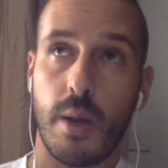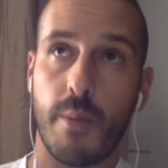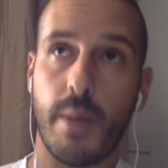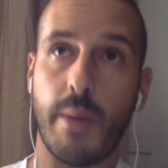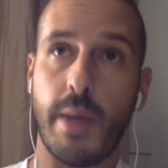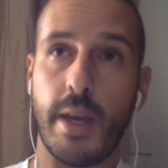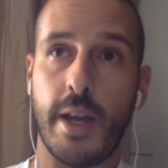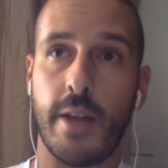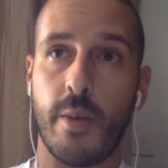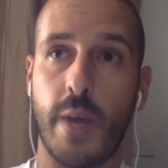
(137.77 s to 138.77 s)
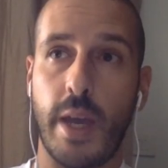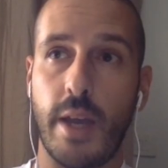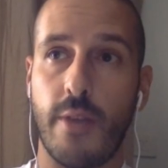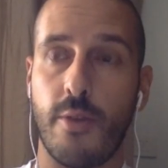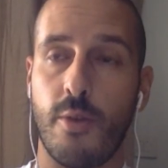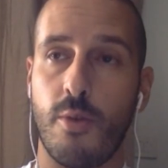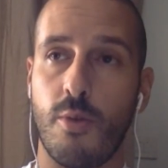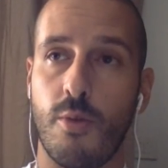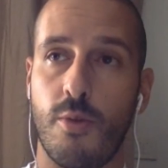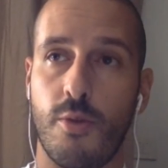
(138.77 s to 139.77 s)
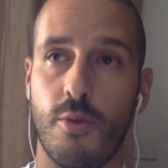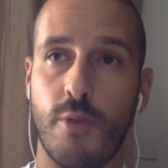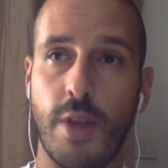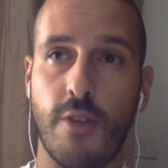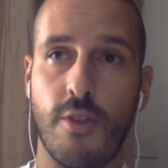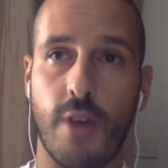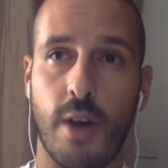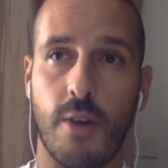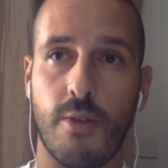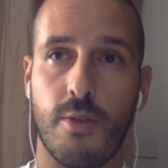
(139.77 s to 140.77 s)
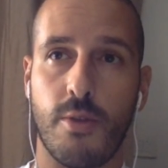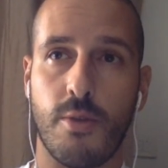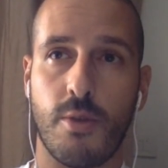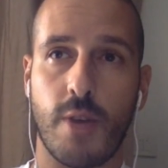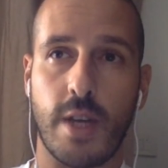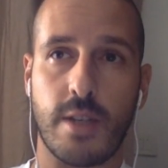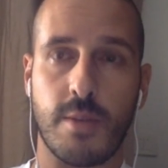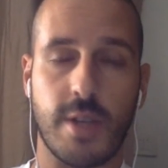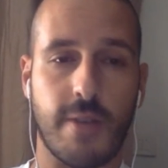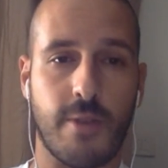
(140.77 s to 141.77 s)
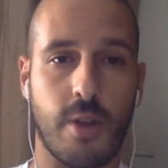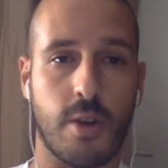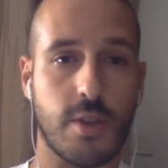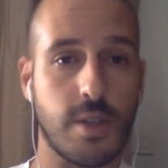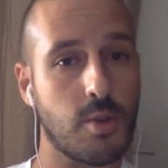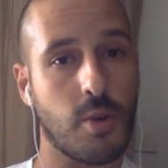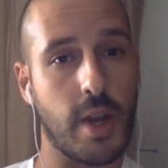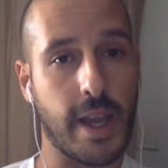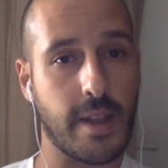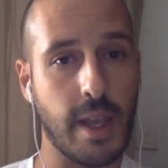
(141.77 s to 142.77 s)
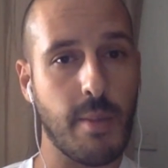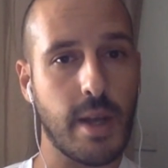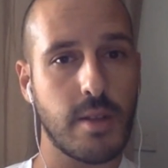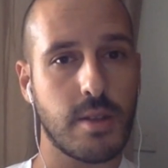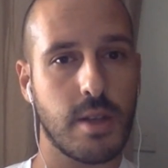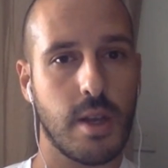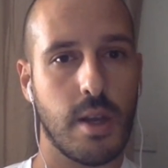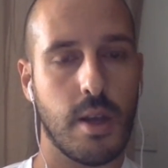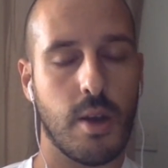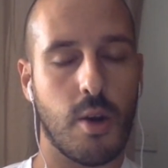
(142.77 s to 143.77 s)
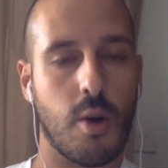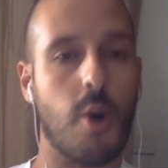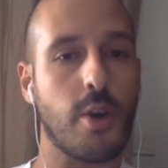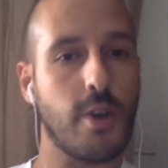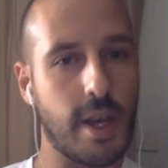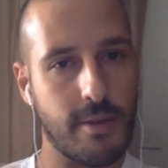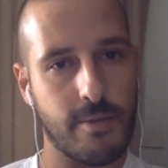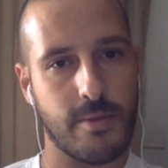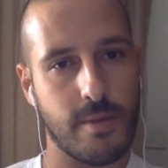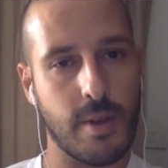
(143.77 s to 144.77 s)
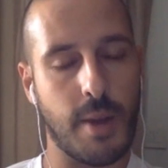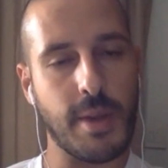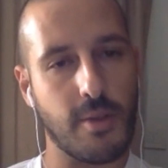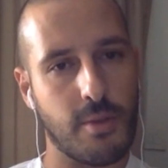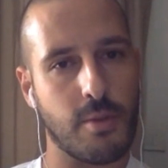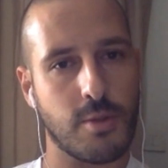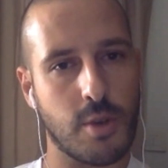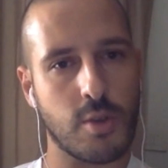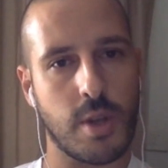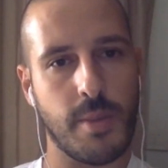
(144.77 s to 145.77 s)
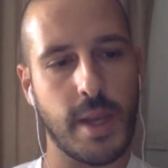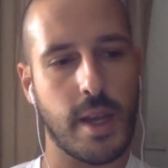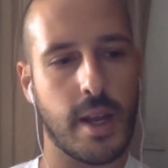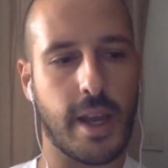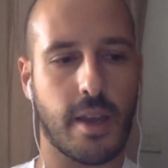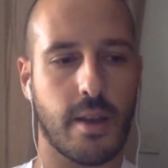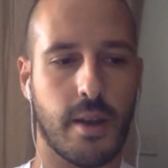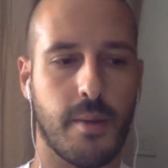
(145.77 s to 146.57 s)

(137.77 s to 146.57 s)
maybe another way to reach out to customers after launch is to collect emails, or through social media like